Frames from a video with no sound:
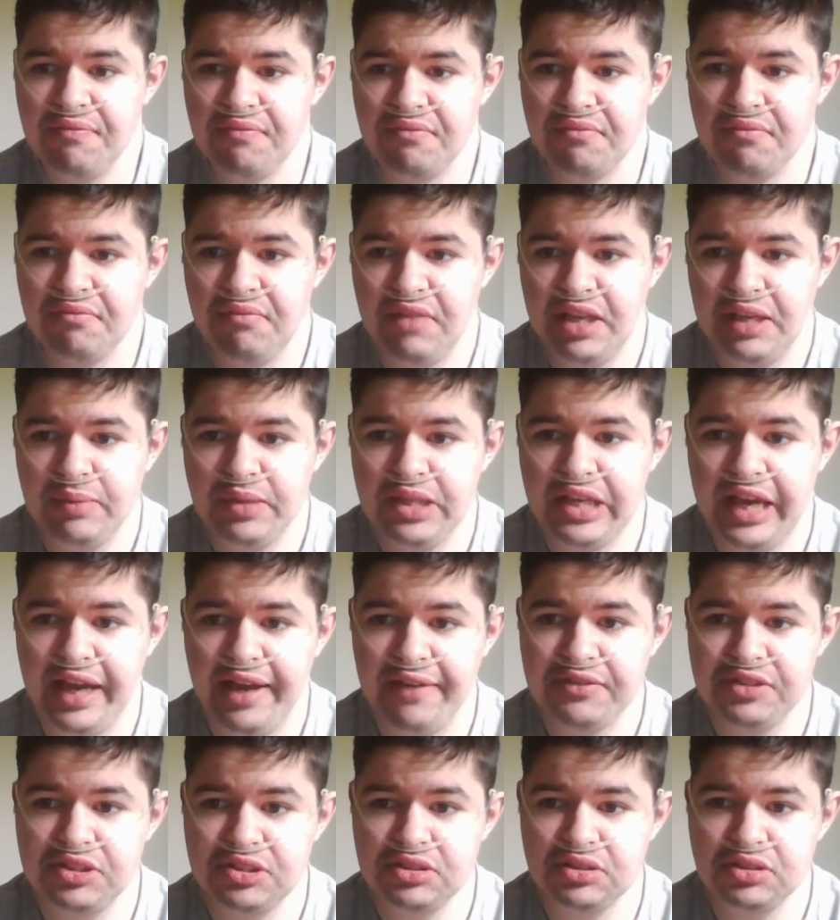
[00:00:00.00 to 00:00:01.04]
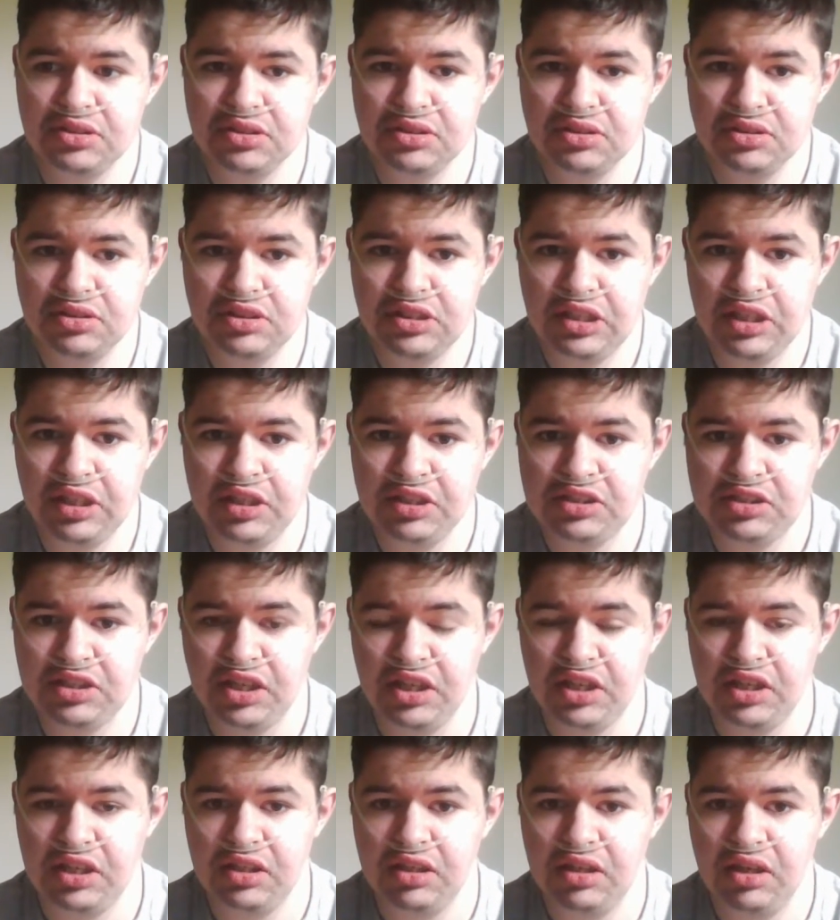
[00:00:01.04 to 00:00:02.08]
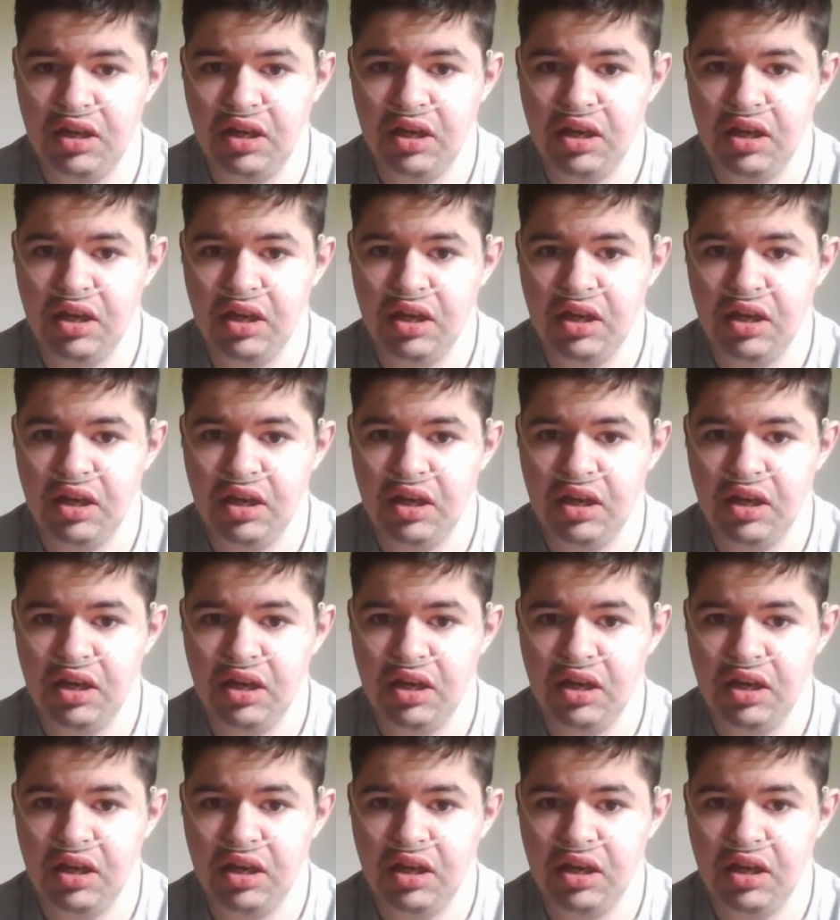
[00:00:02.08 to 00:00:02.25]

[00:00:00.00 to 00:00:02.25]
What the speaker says: maybe after he's saying,